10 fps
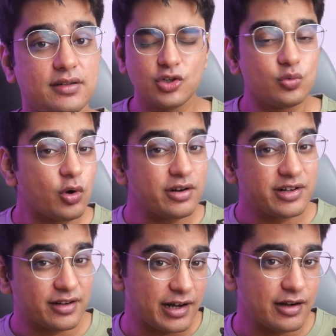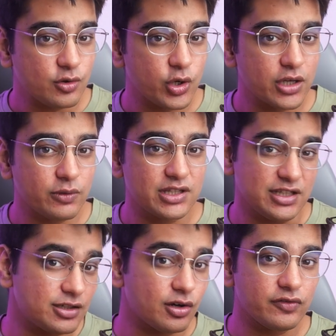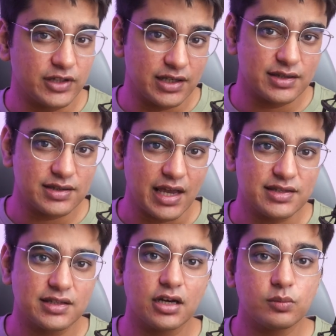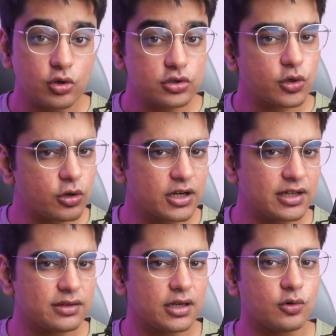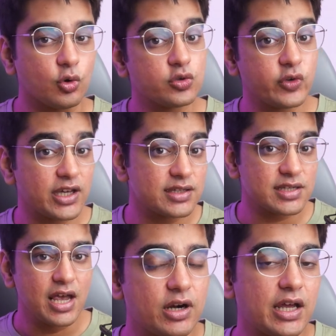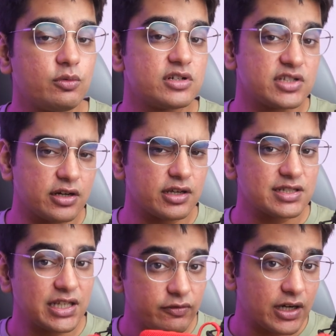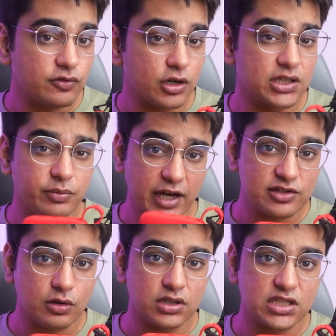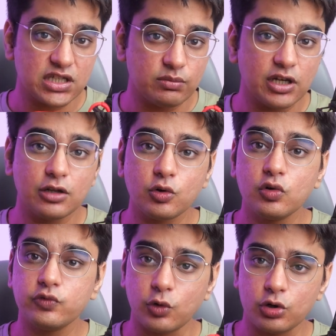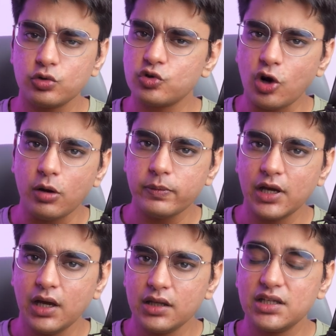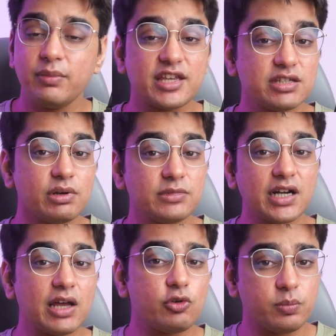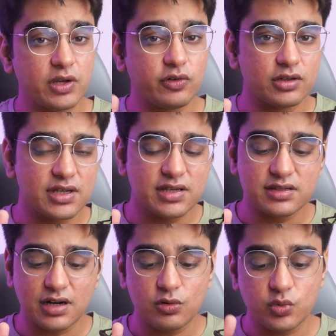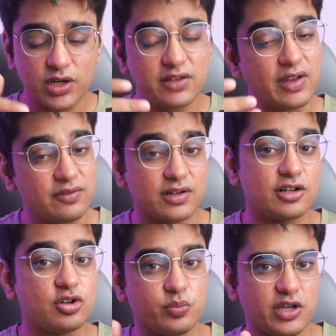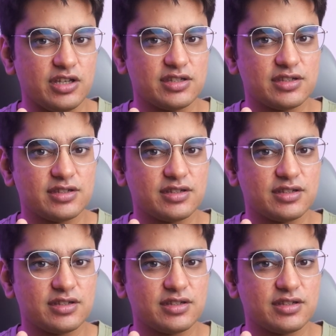You won't regret going with either of these as they are both good in their own ways, but I would seriously wait for the price on the JBL Go 4 to drop. The maximum that I would pay for this is around 2500 rupees.